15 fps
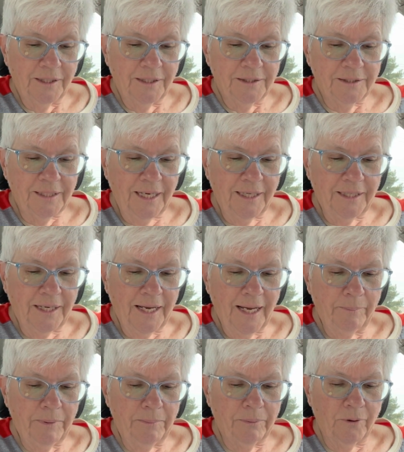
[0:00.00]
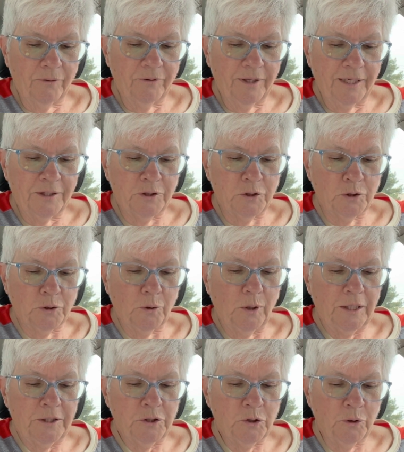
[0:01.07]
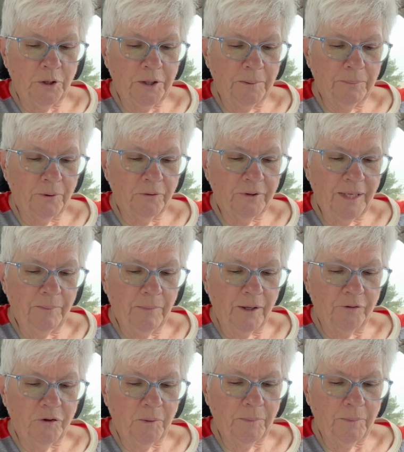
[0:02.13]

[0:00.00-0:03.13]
Sandy, happy birthday. Enjoy your birthday month.